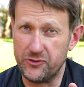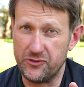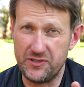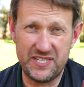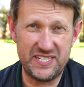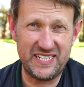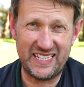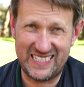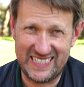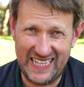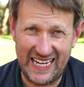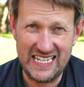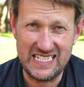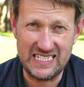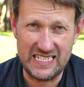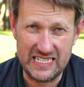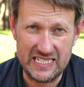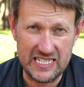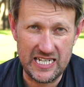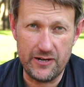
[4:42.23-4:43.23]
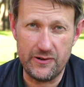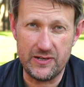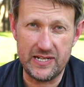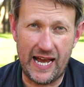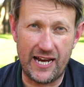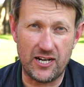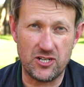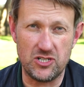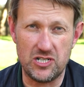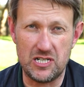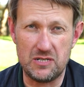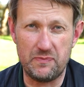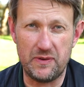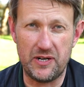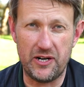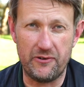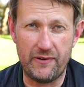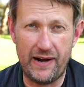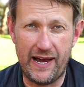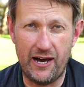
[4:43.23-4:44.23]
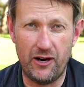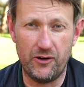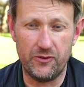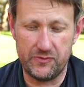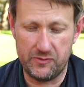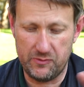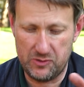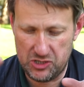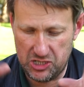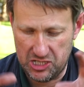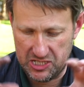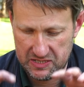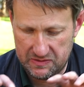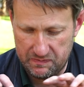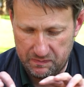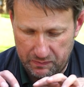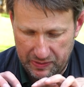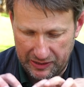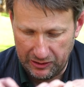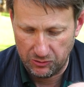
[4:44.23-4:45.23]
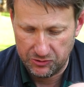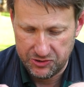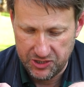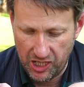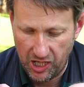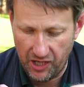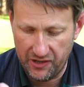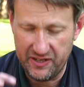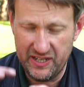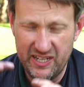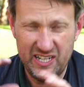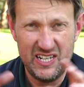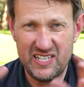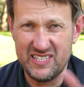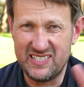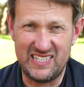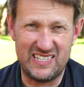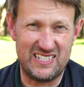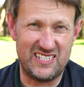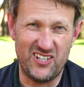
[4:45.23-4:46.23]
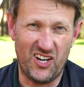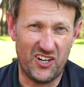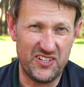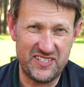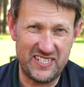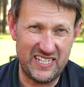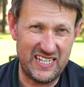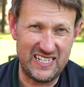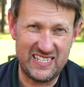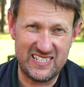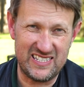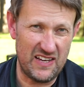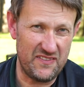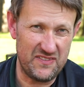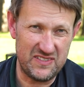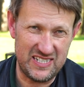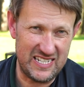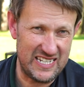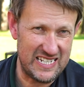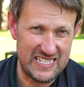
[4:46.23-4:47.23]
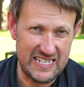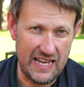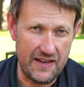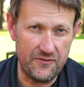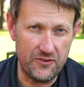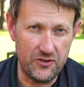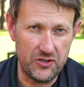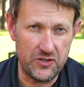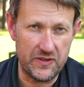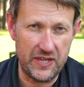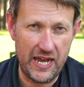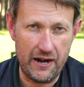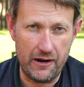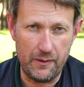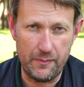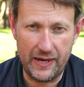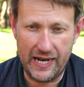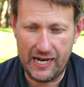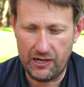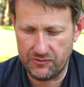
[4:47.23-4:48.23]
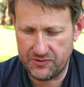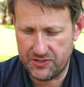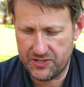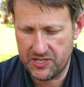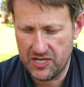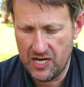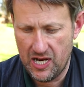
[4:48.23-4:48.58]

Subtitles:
or the 680 series action has been around, which it's built on since 1977, thereabouts.